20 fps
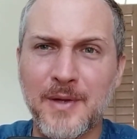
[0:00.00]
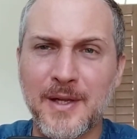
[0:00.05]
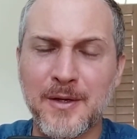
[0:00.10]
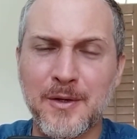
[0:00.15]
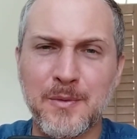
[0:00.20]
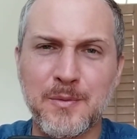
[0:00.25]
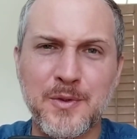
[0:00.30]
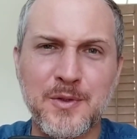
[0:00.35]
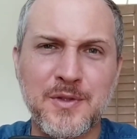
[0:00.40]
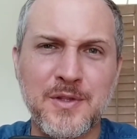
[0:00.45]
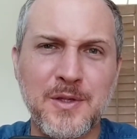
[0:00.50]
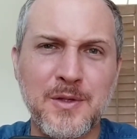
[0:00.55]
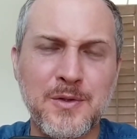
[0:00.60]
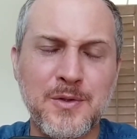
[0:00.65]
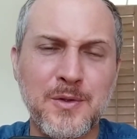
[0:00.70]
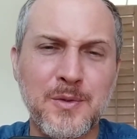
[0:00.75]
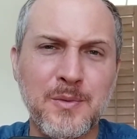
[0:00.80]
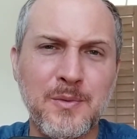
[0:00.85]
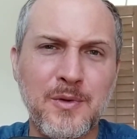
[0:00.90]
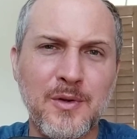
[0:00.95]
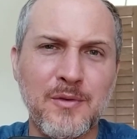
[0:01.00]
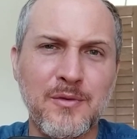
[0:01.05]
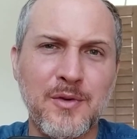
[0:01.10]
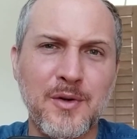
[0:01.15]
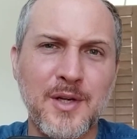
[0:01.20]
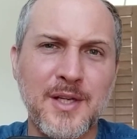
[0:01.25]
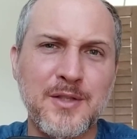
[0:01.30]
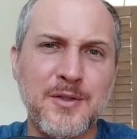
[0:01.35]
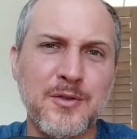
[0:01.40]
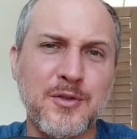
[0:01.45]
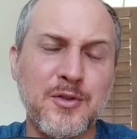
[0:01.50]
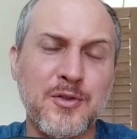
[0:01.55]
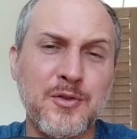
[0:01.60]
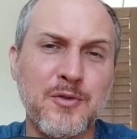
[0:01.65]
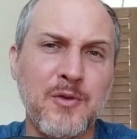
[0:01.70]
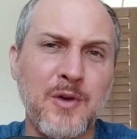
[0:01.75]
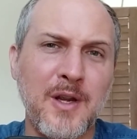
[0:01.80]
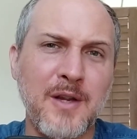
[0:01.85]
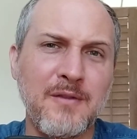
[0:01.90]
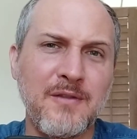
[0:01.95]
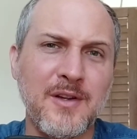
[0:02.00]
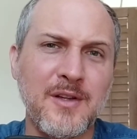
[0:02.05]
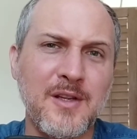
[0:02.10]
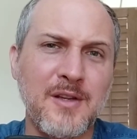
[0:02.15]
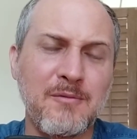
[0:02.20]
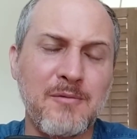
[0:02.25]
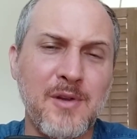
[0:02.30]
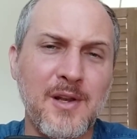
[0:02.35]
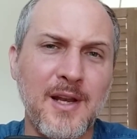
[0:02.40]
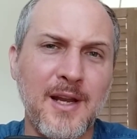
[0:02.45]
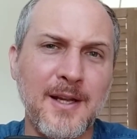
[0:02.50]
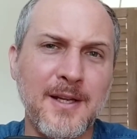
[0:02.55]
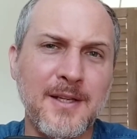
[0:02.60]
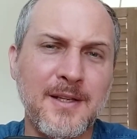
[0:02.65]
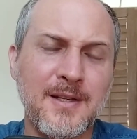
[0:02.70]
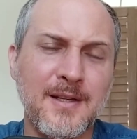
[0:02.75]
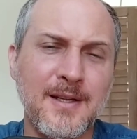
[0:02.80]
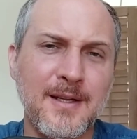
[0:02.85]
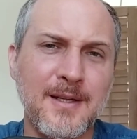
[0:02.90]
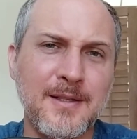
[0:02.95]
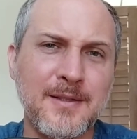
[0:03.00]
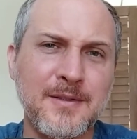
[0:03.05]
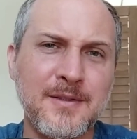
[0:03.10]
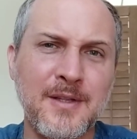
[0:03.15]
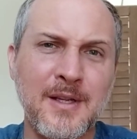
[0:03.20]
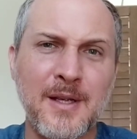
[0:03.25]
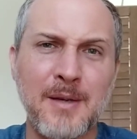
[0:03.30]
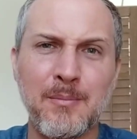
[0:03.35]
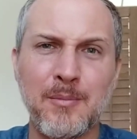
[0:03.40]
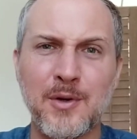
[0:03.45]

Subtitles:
I hope to see you soon. Don't forget to subscribe and give me a like and